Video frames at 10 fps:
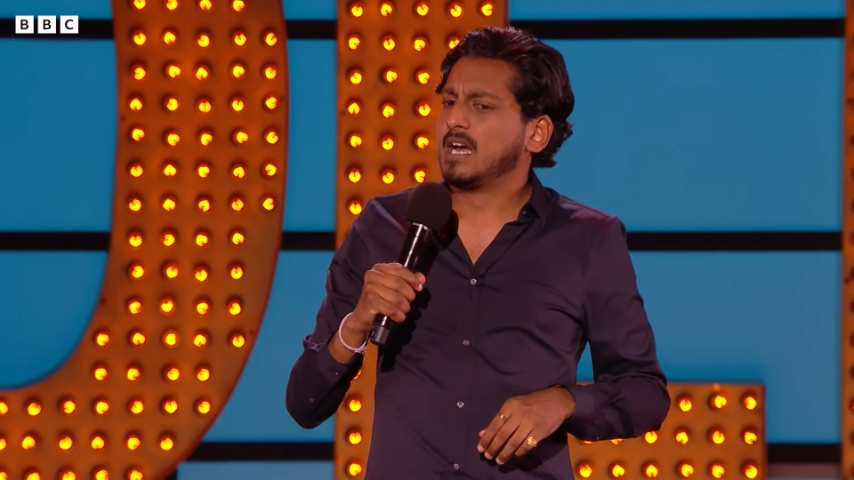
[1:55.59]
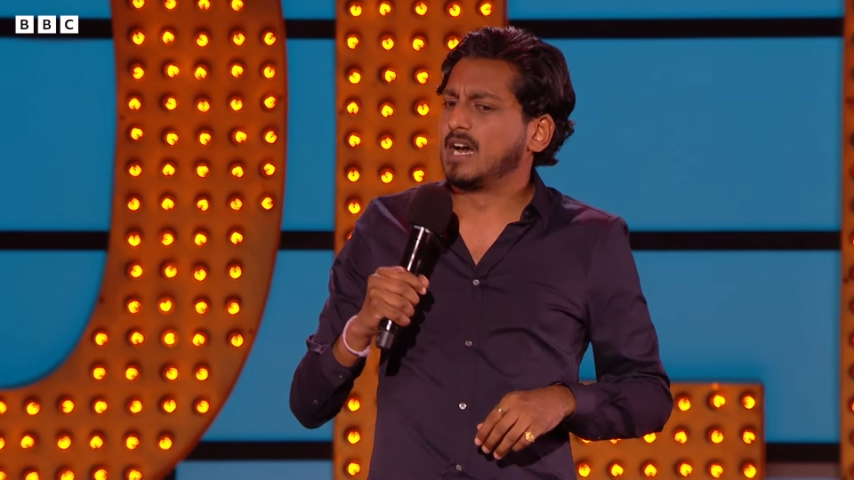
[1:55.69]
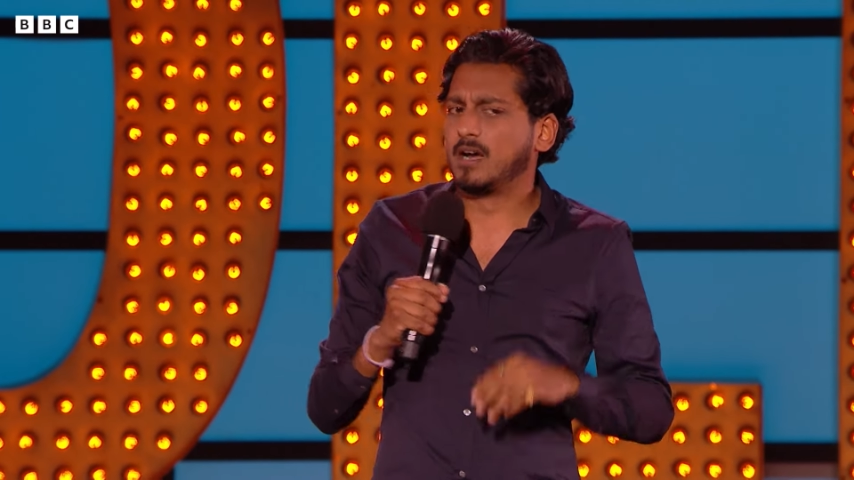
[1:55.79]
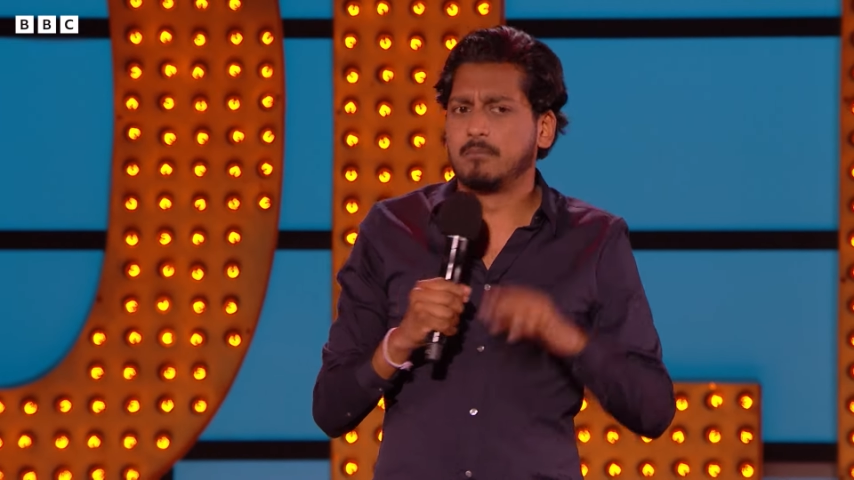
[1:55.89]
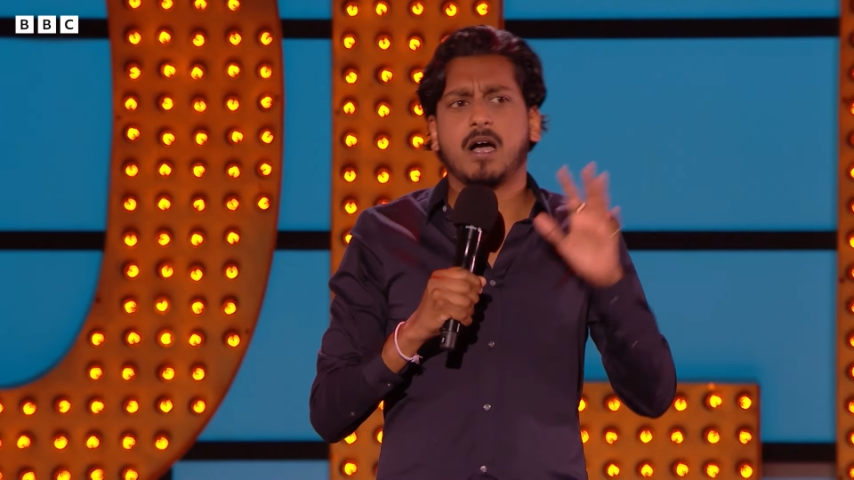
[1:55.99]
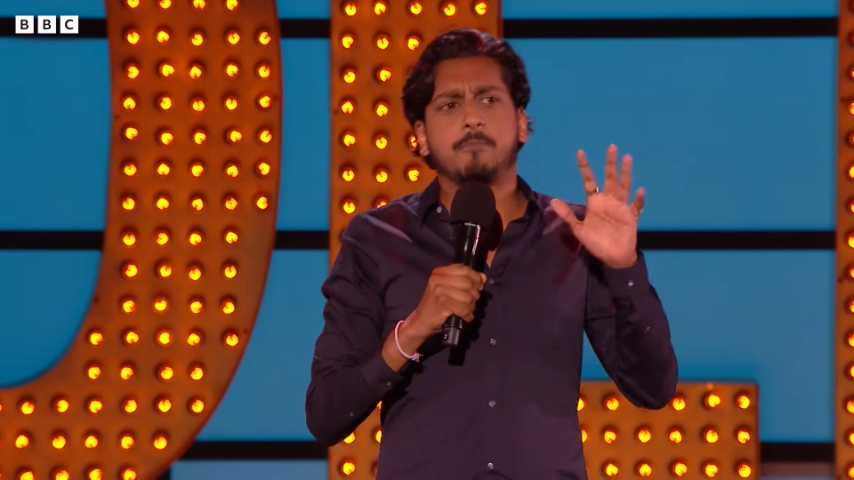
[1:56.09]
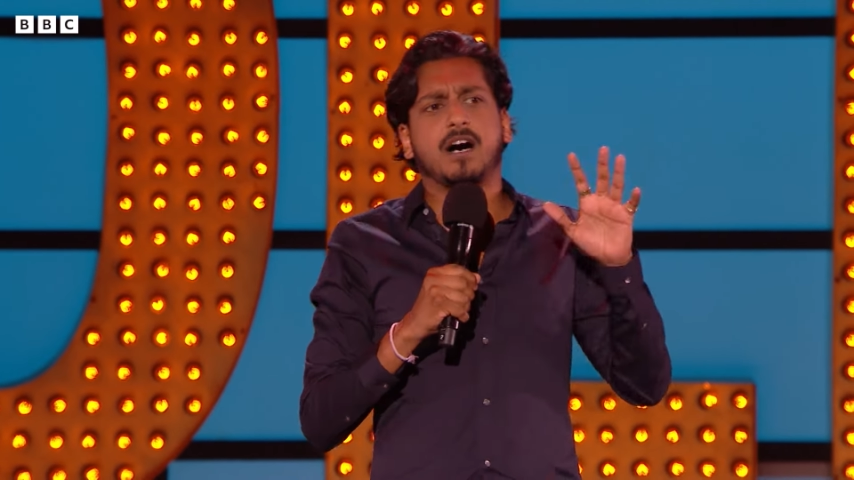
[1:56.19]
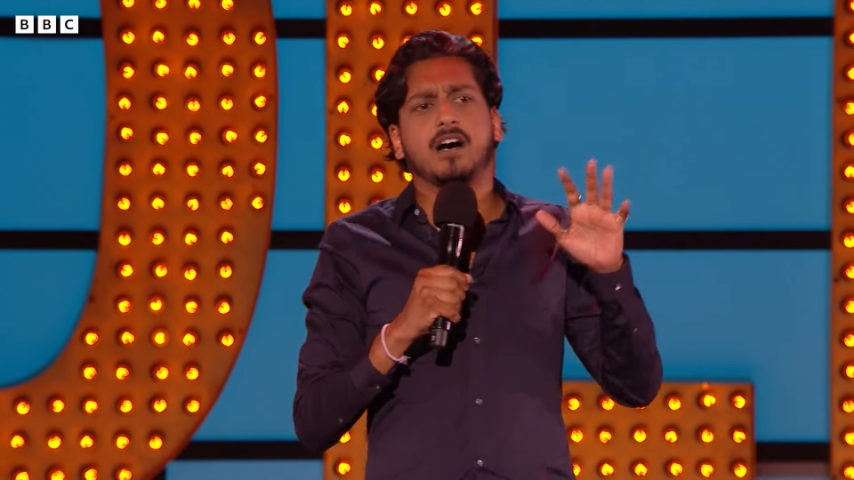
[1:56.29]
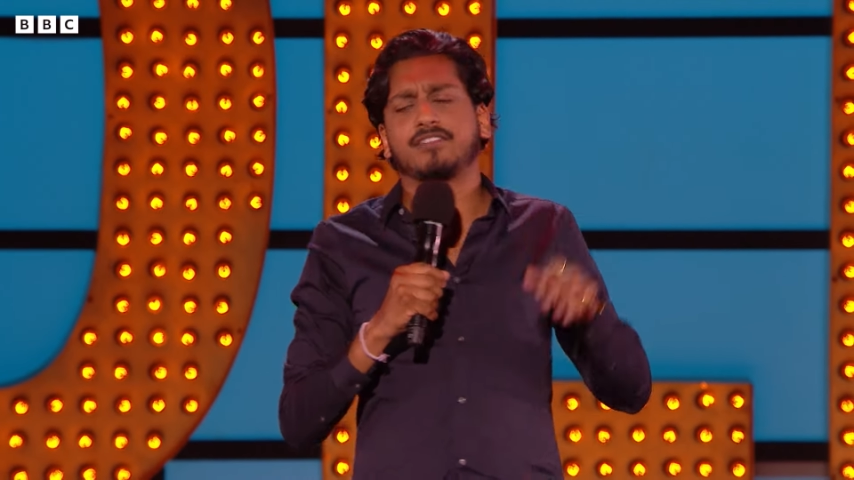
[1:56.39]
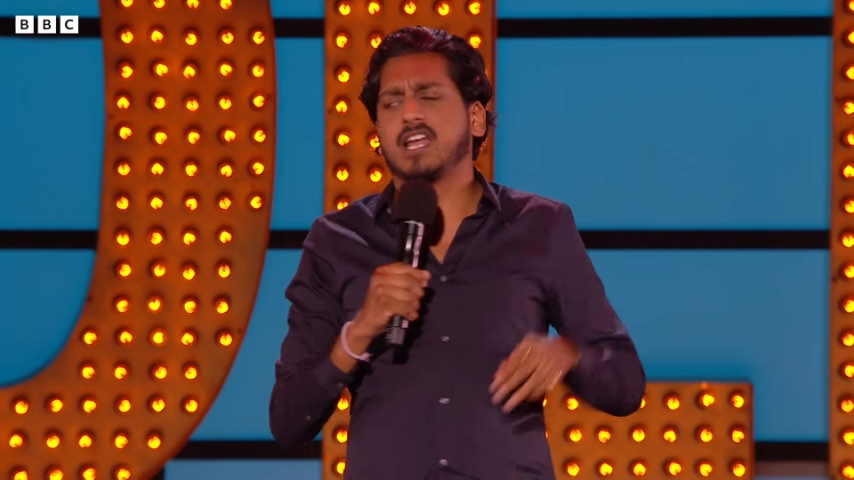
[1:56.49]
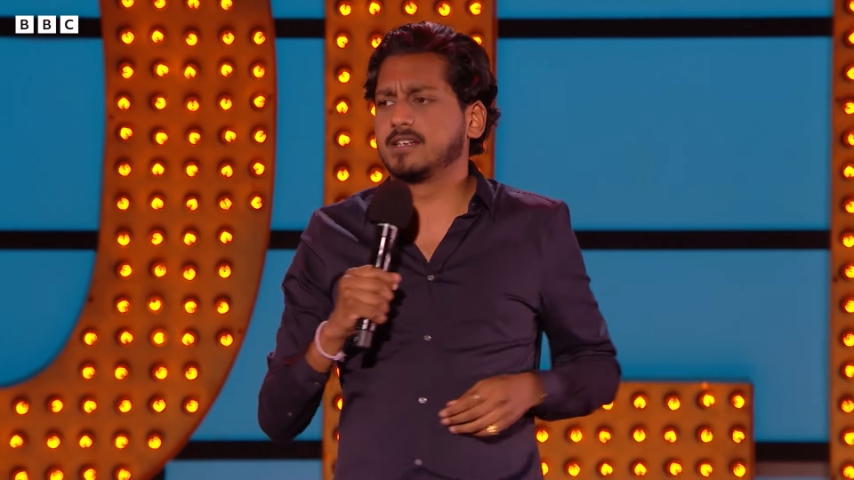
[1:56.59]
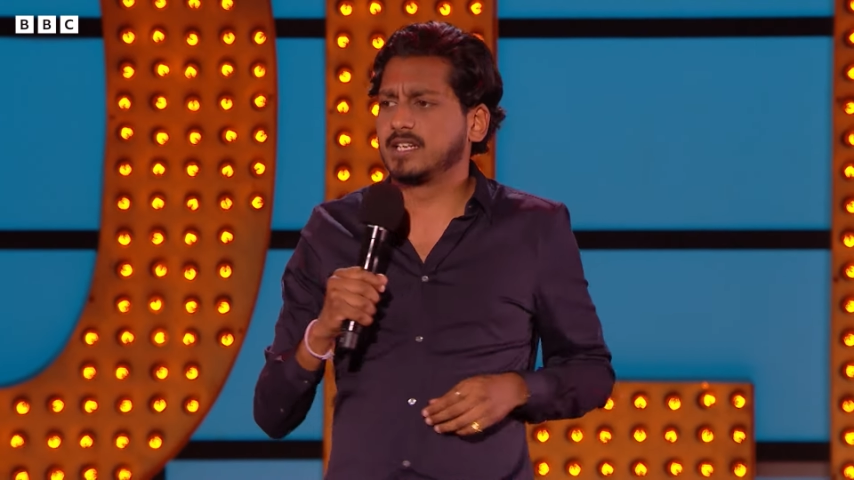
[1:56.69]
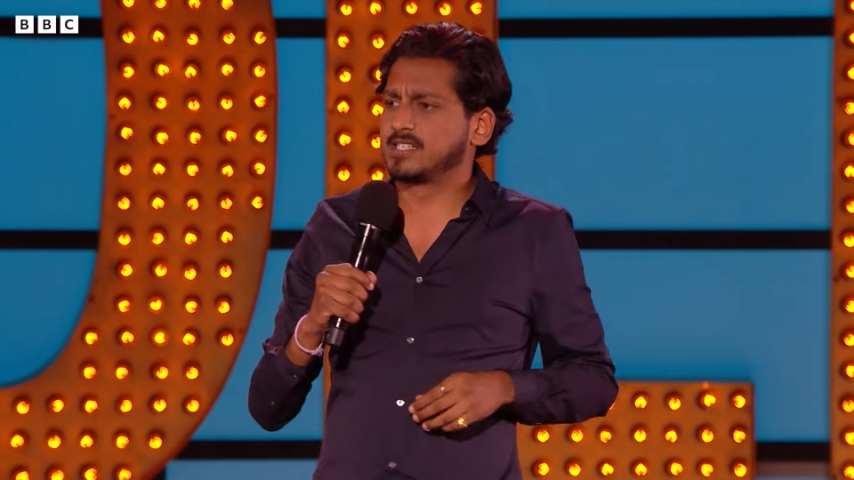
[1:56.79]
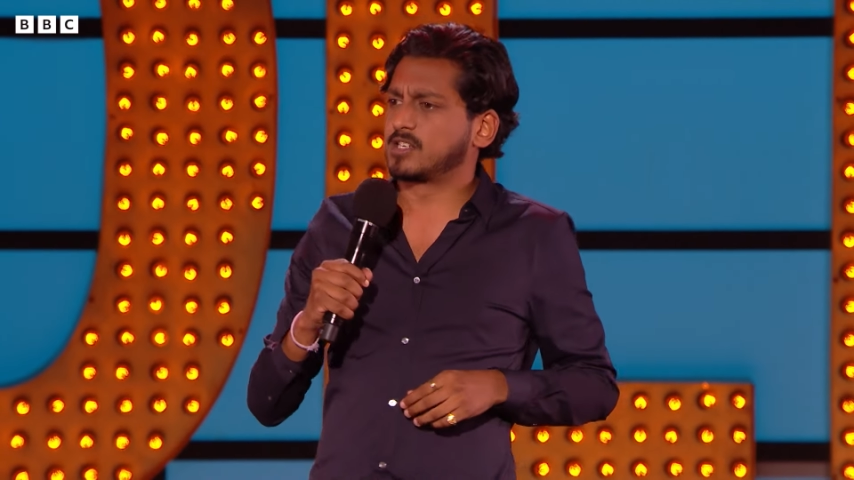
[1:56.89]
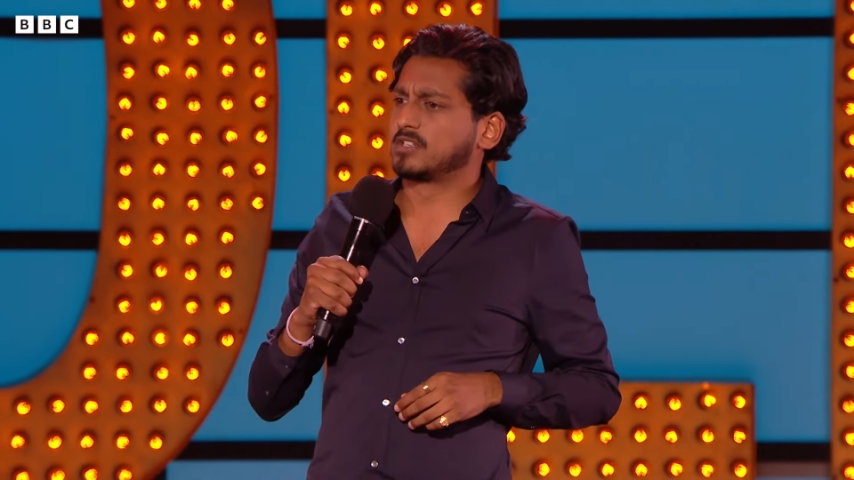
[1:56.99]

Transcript: Uh, my part of London is